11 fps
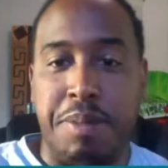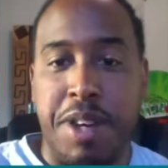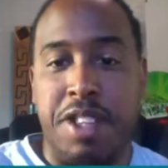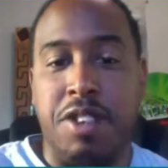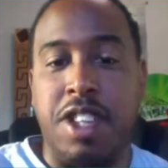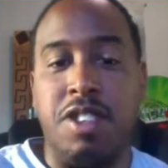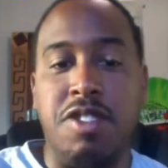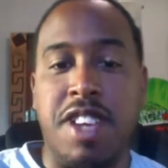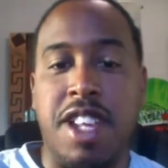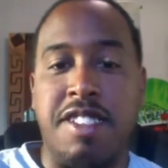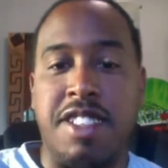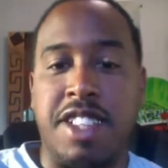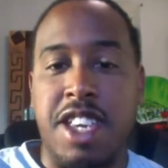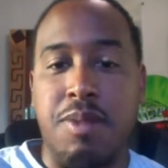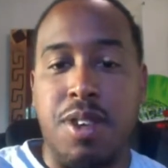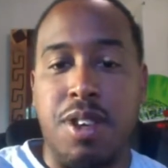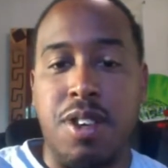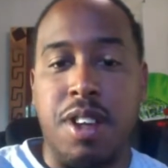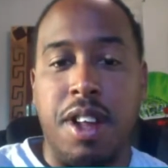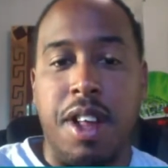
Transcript: but you can use that as a keyword,